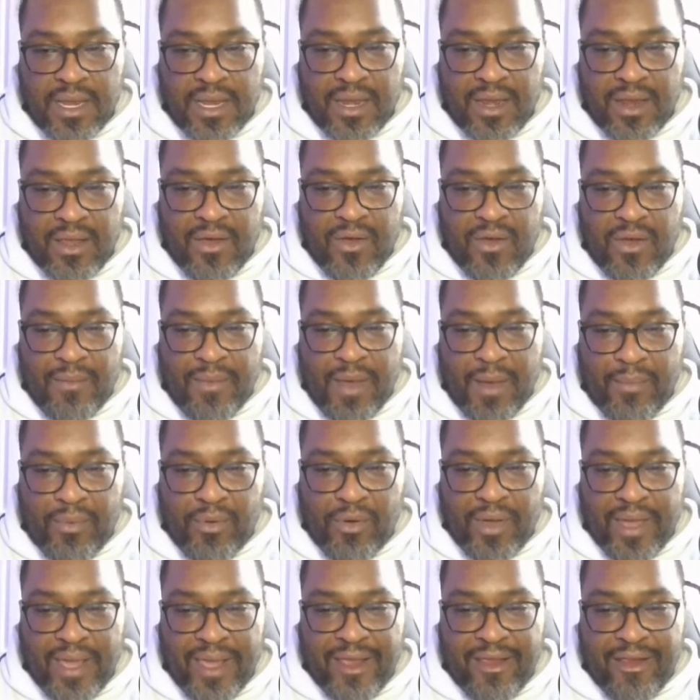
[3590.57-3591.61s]
Lord, my
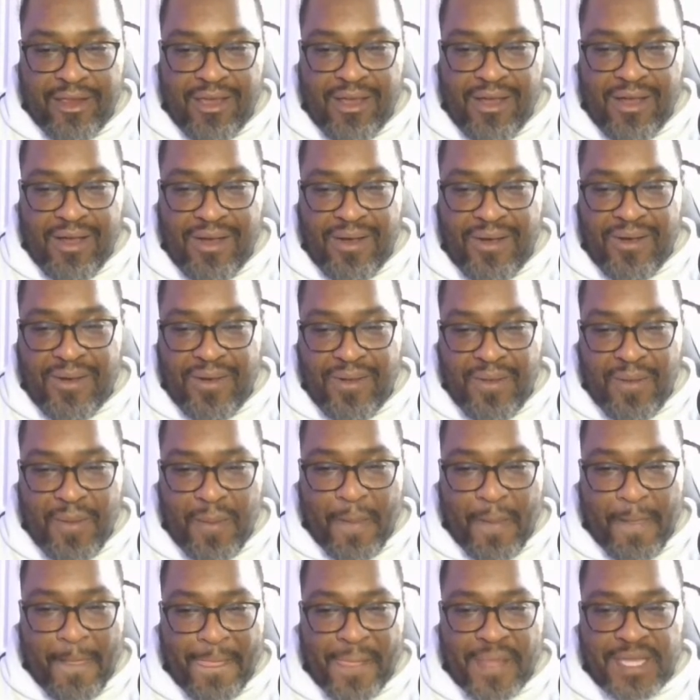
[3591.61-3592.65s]
boy Aaron Hall.
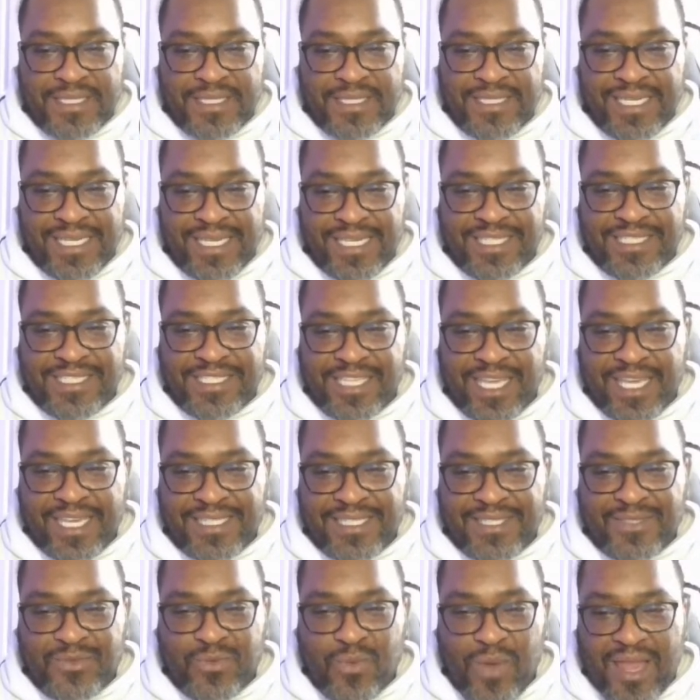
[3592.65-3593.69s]
TD
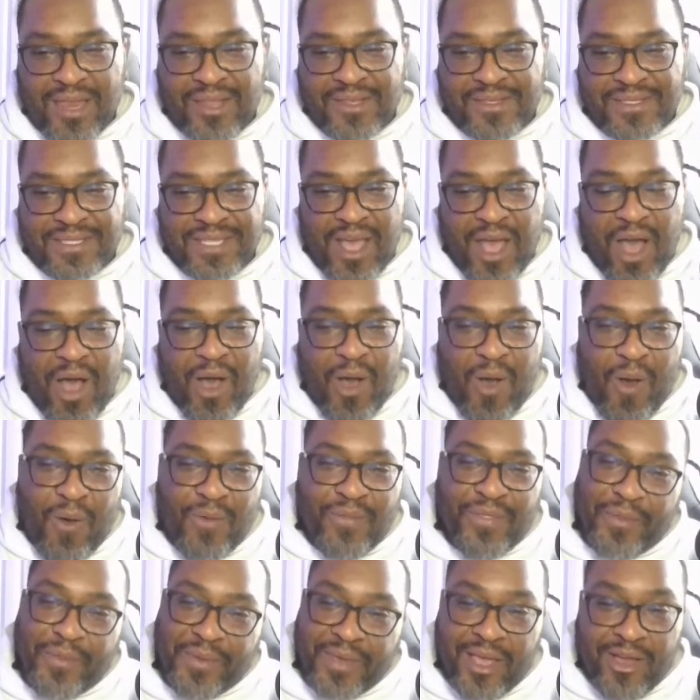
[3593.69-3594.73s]
Jake swallows
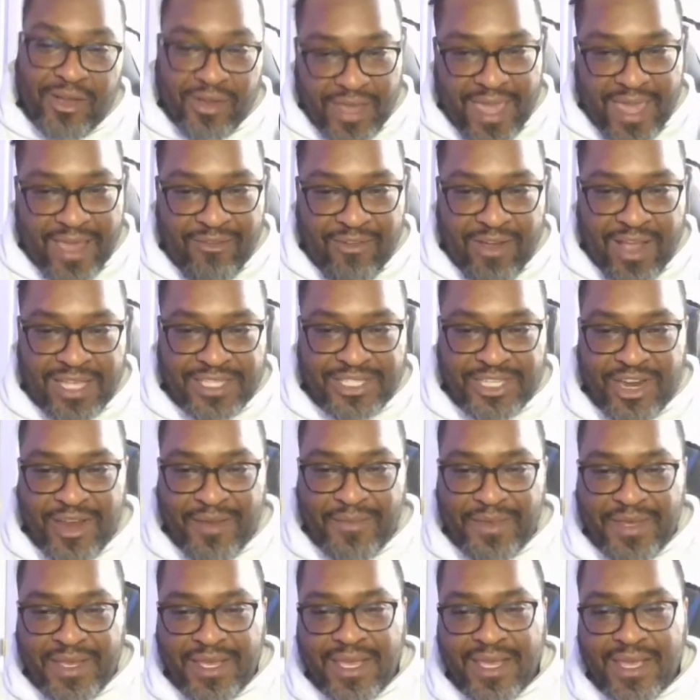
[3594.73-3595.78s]
all the... Okay, Ron
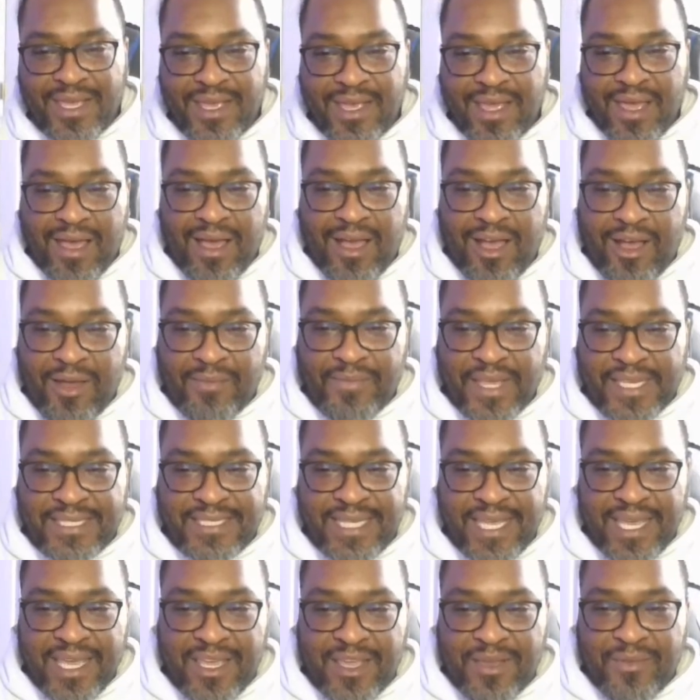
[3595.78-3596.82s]
Jeremy. They
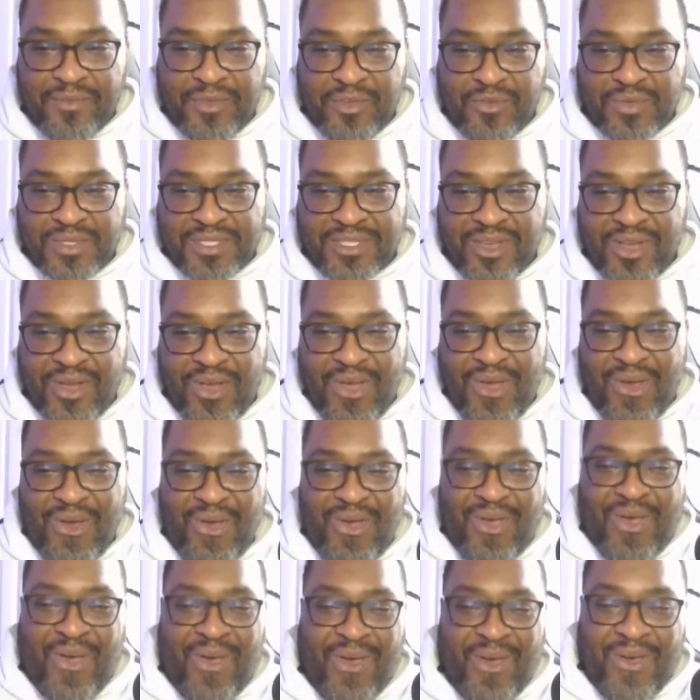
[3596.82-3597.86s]
said MU was all,
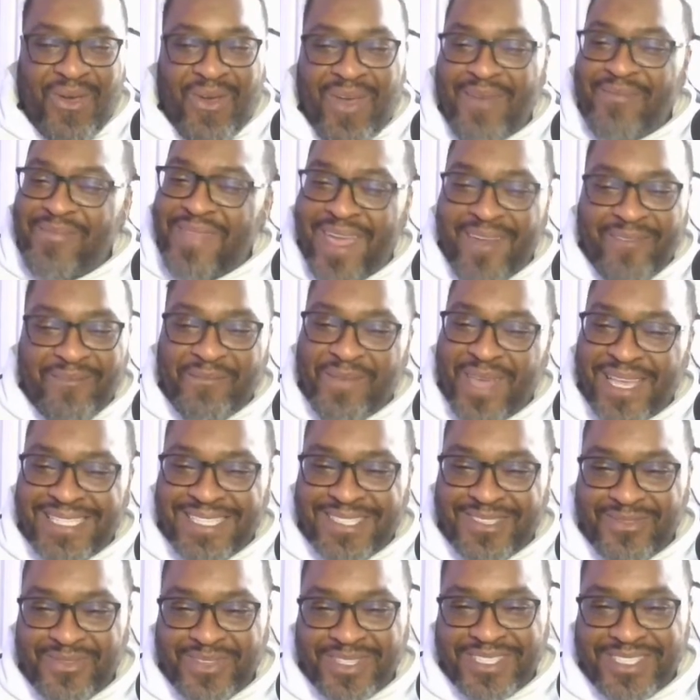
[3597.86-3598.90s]
I'm not
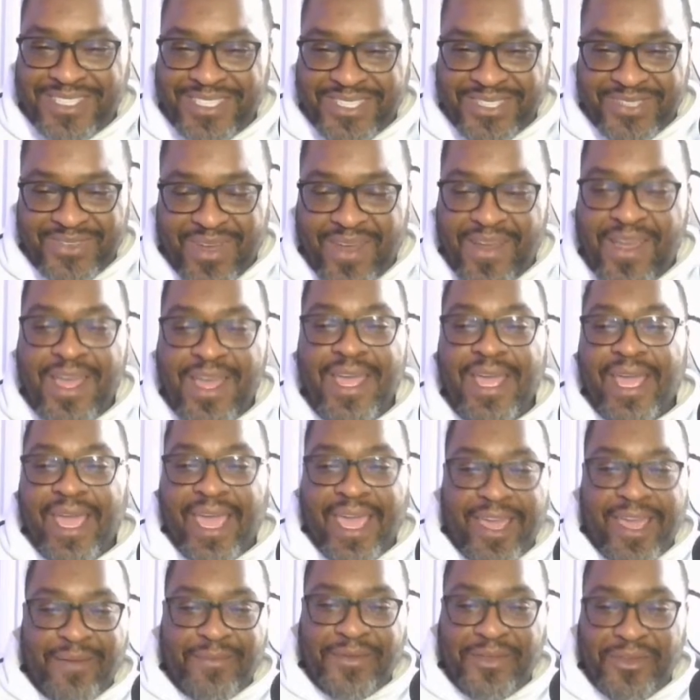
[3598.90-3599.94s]
messing with you.
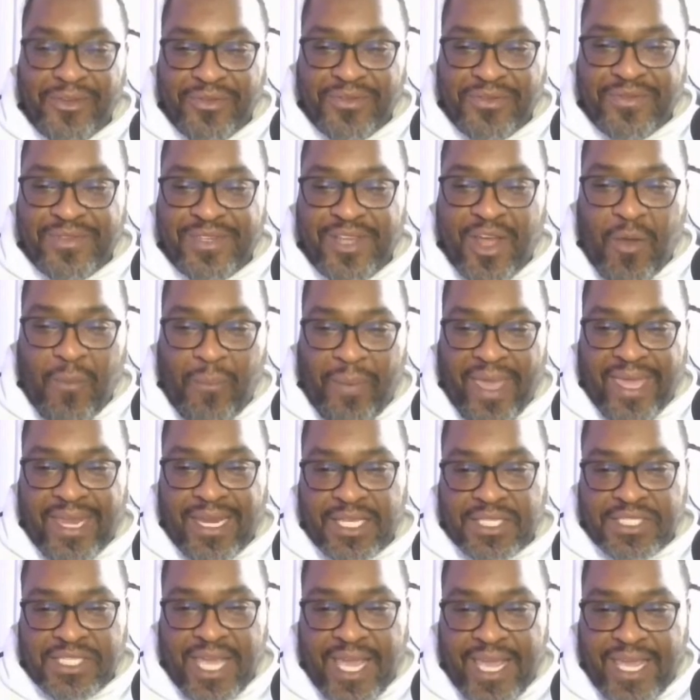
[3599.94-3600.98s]
MU, don't pay
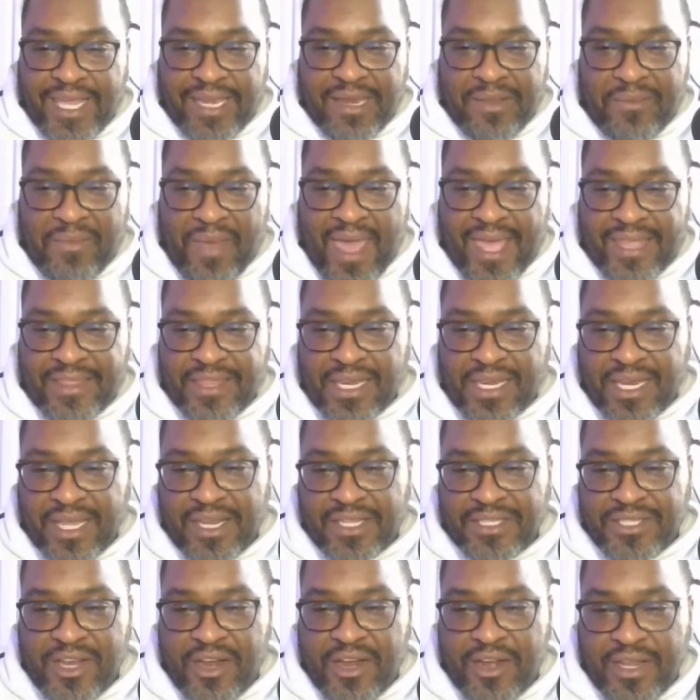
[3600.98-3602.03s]
Lachey any mind. The
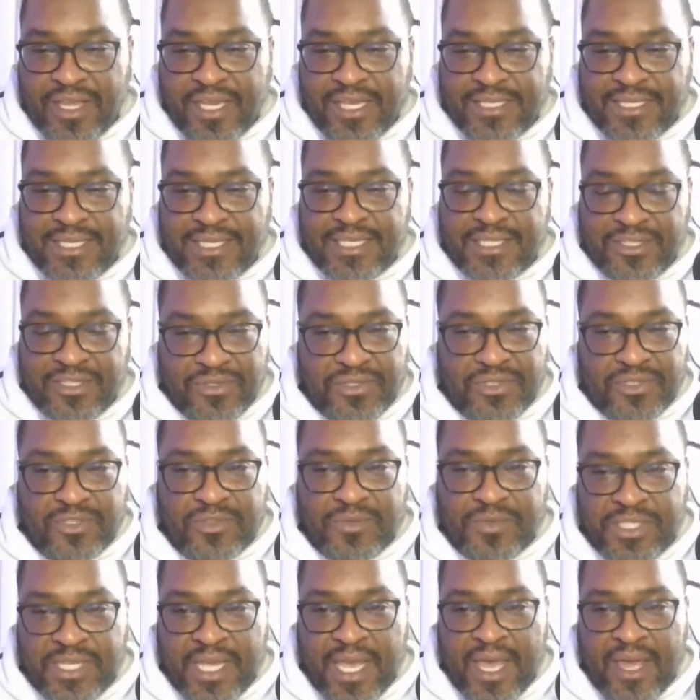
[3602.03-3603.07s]
lead attorney is his
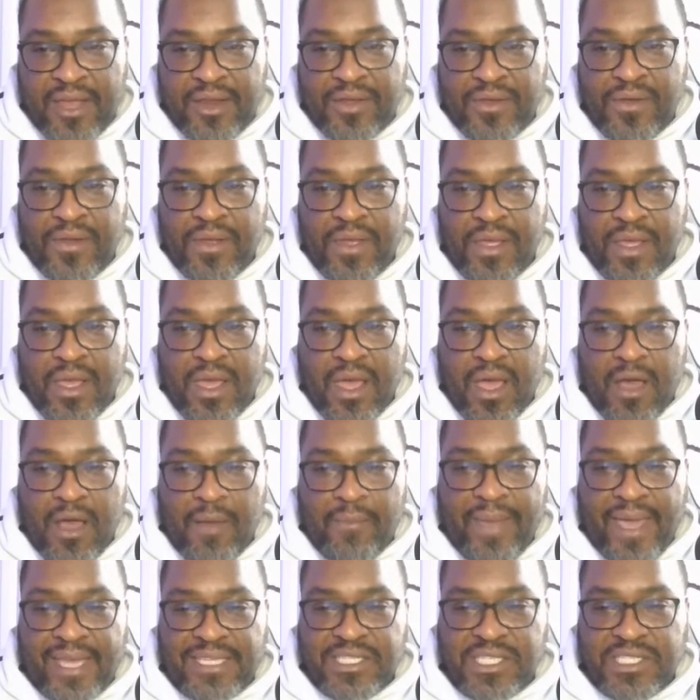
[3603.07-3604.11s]
YouTube channel.
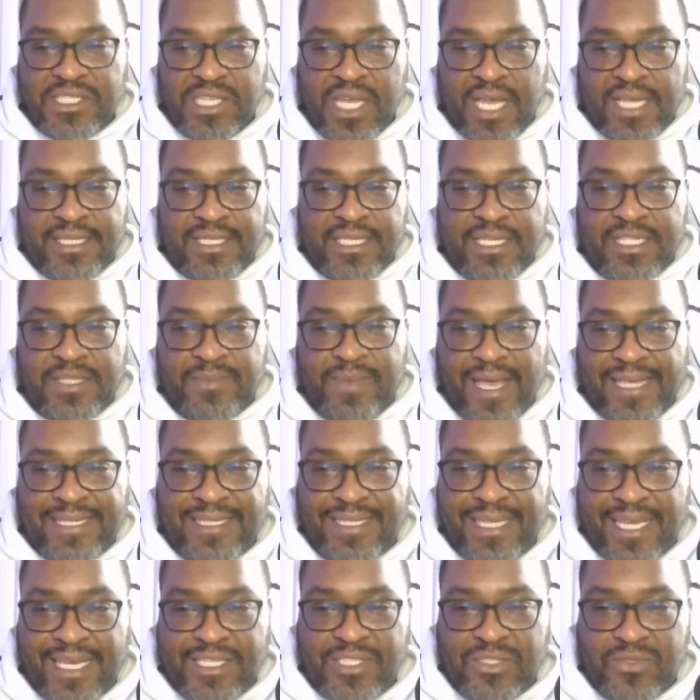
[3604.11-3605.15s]
Magic Johnson is
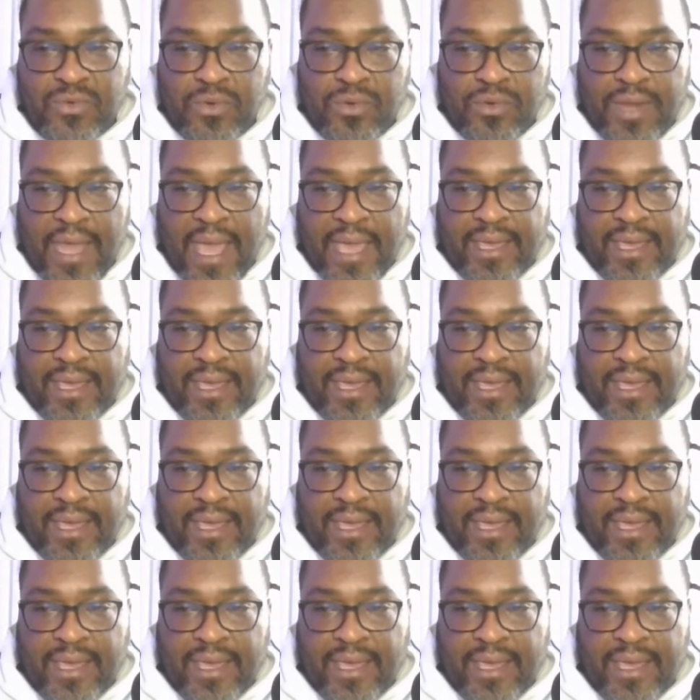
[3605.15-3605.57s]
bisexual,